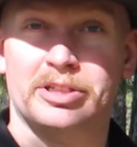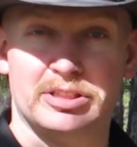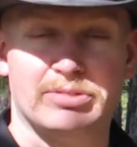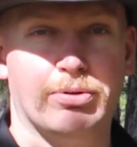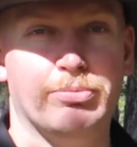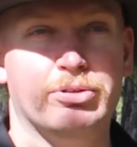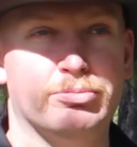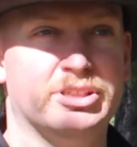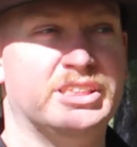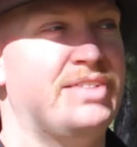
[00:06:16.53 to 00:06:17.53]
which is the Roman
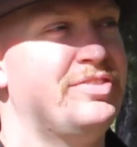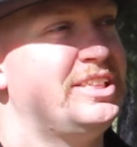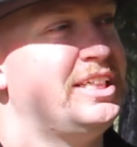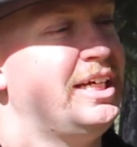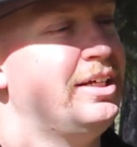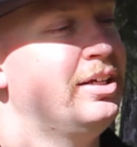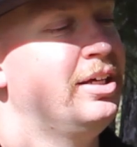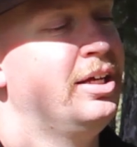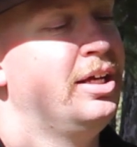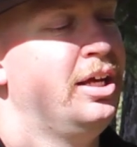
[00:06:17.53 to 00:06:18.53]
numeral 17,
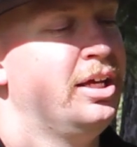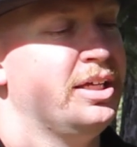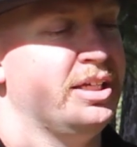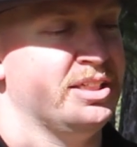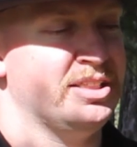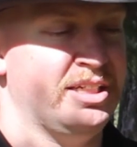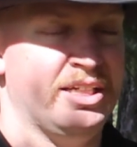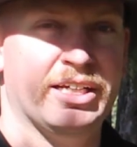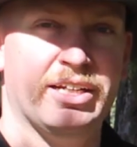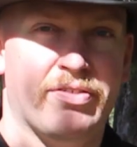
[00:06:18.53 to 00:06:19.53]
is
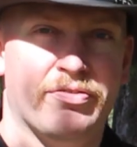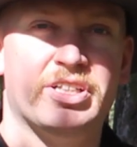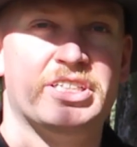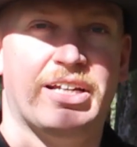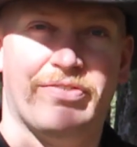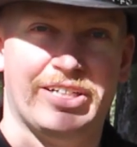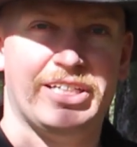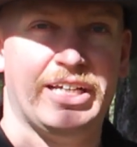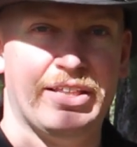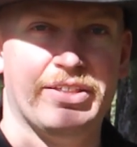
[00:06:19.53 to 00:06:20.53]
indicative of the
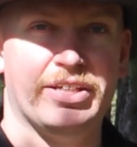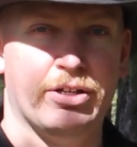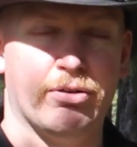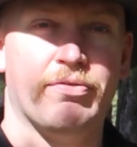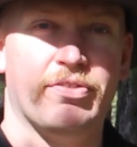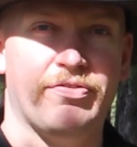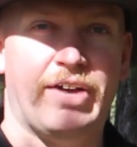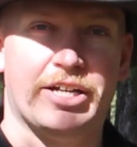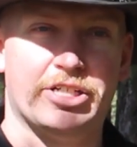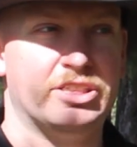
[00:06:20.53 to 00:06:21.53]
17th year of the
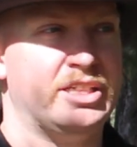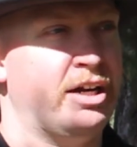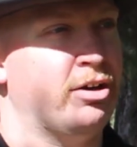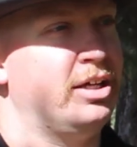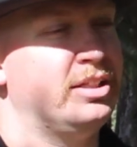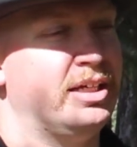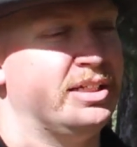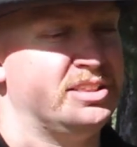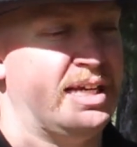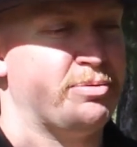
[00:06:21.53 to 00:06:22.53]
fascist era.
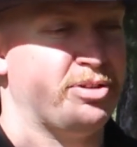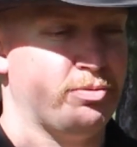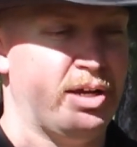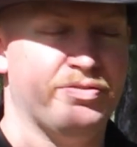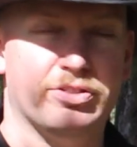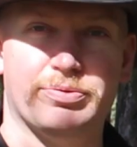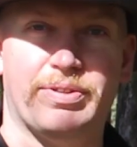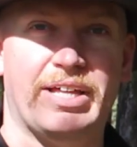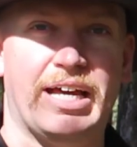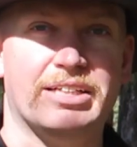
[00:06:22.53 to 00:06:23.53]
They stamped their rifles
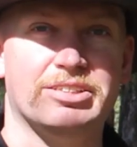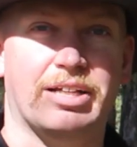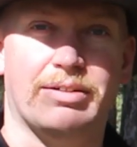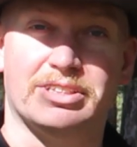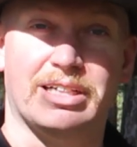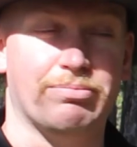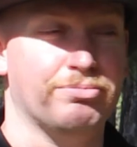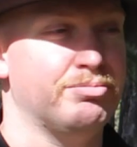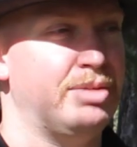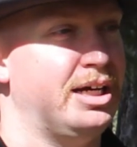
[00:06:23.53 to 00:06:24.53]
with that. So that was
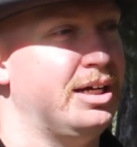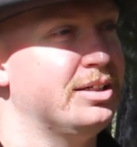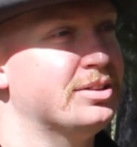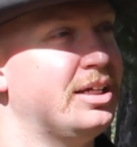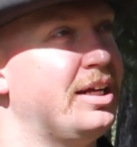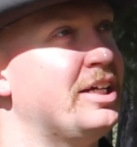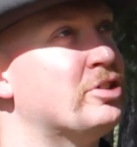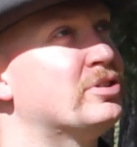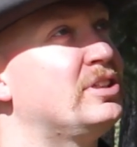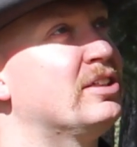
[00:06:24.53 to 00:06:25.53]
something kind of
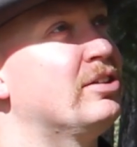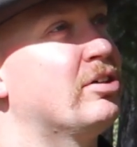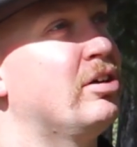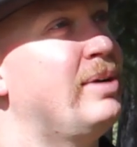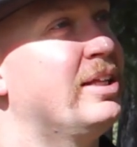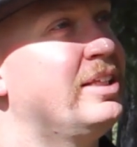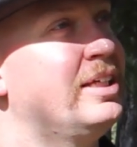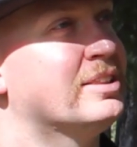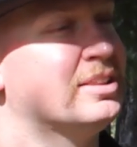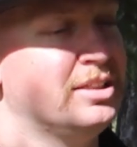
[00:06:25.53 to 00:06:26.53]
interesting to learn about
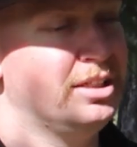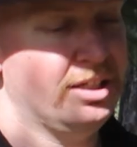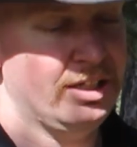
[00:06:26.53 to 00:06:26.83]
this.